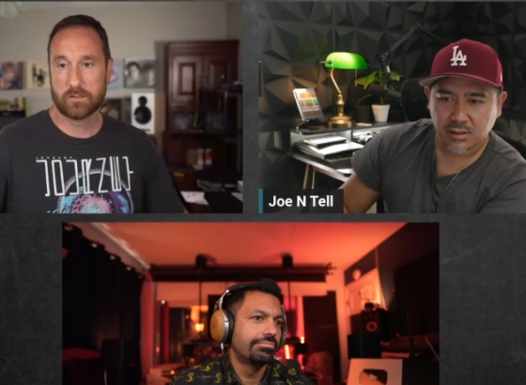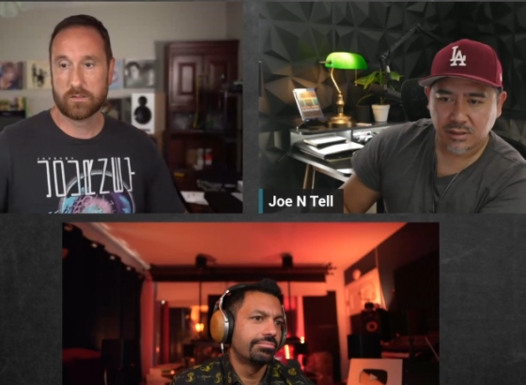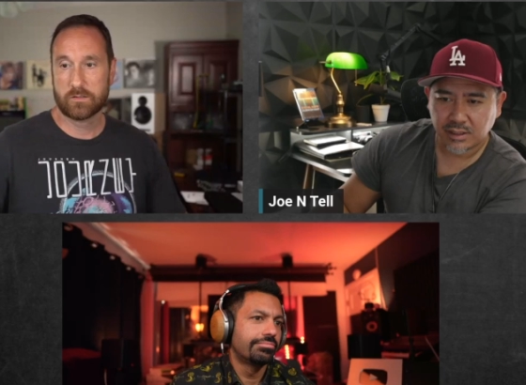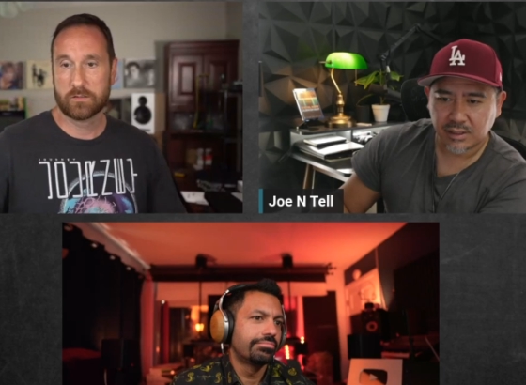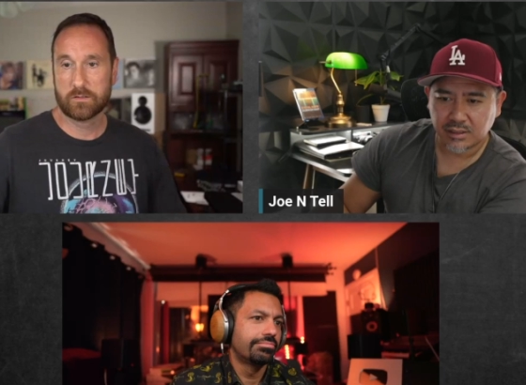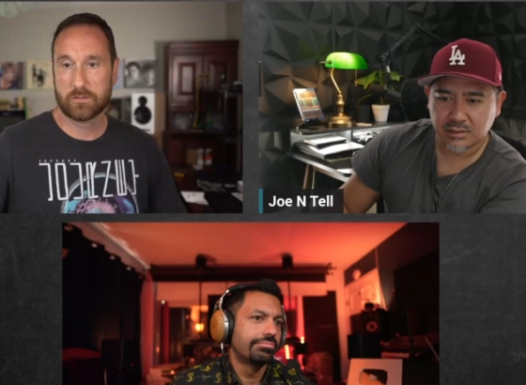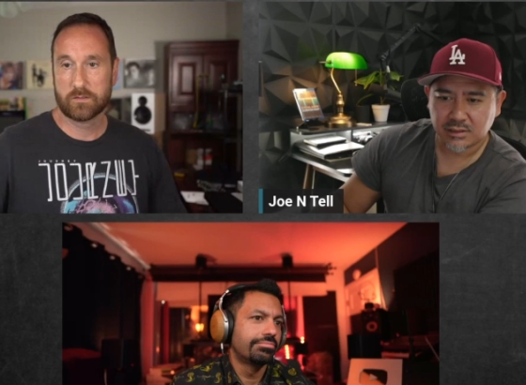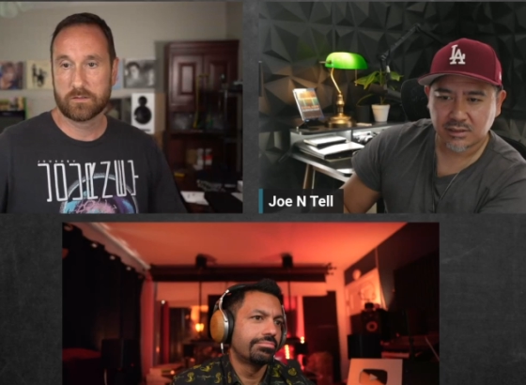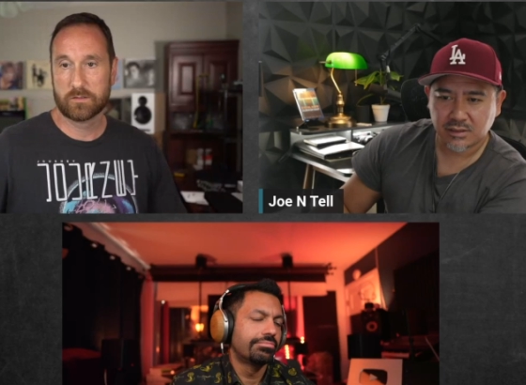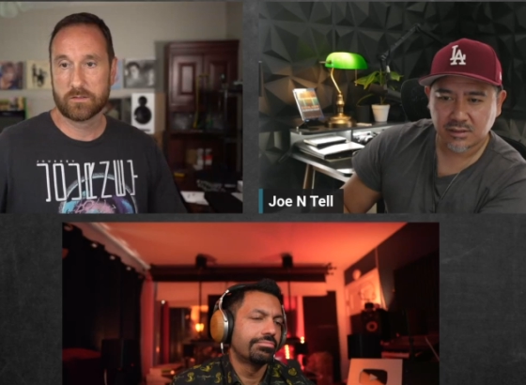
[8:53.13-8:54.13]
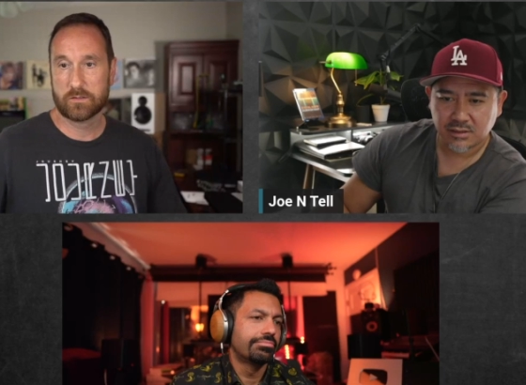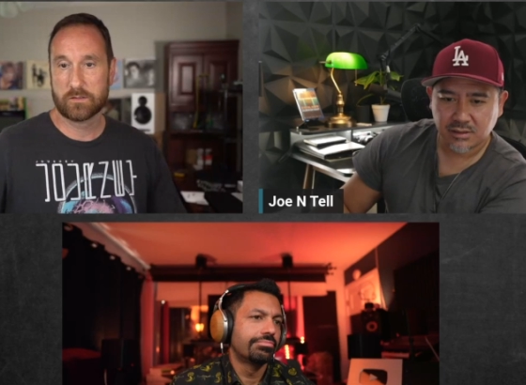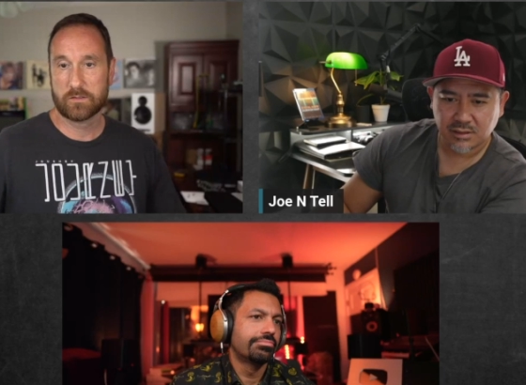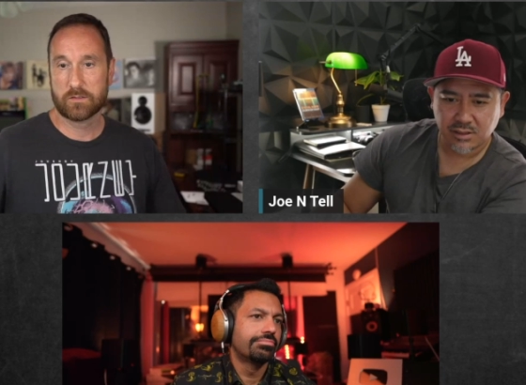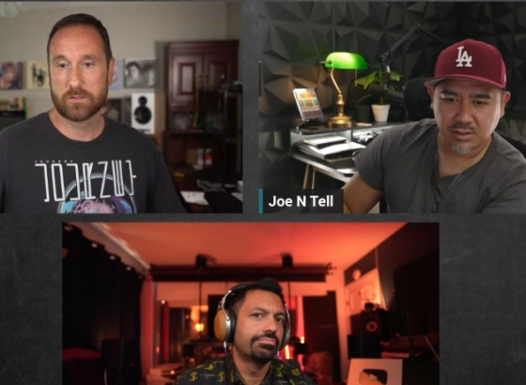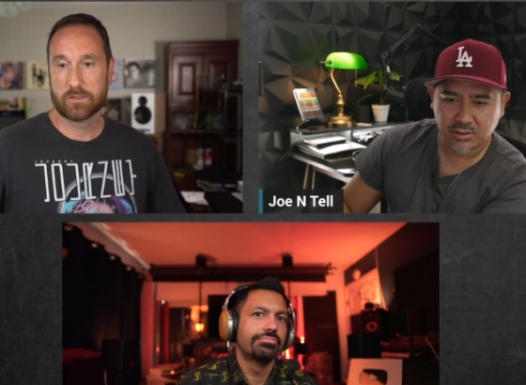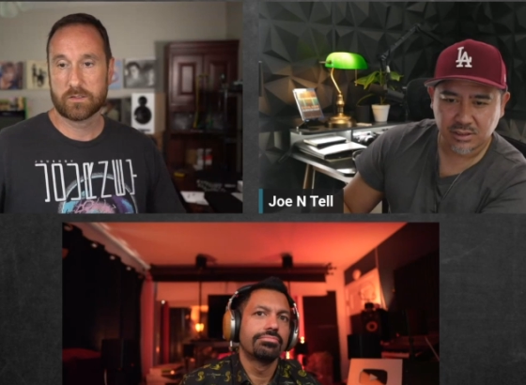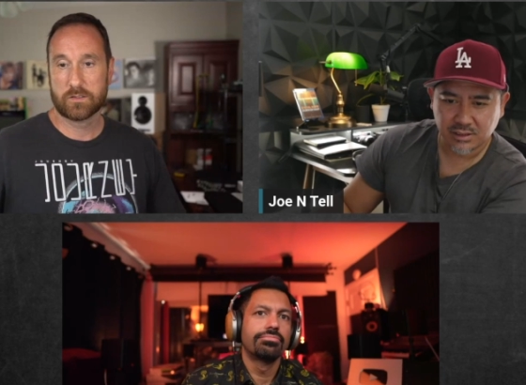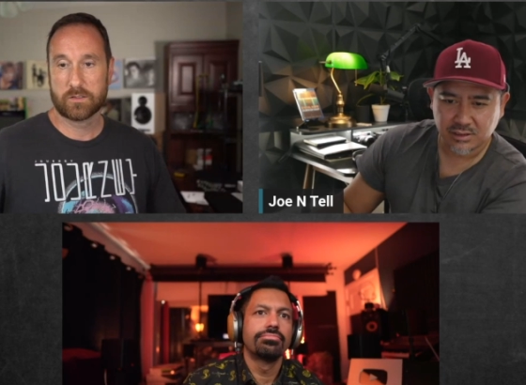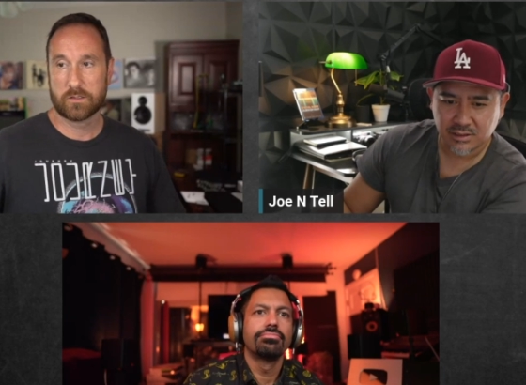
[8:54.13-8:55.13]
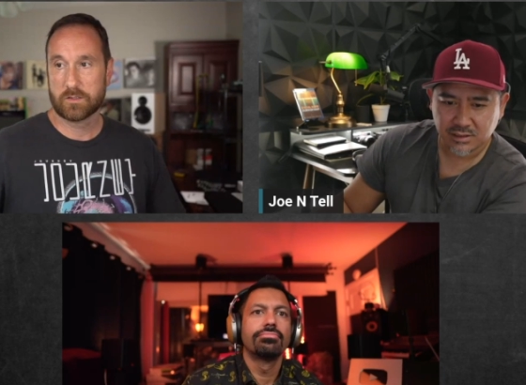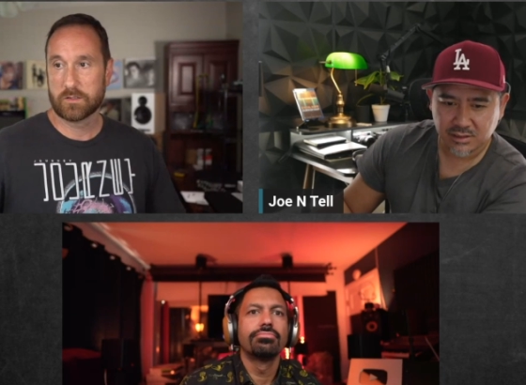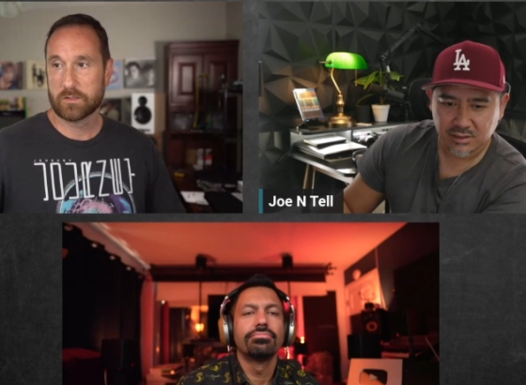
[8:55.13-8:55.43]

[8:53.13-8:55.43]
Speaker 1: There it is. Those things.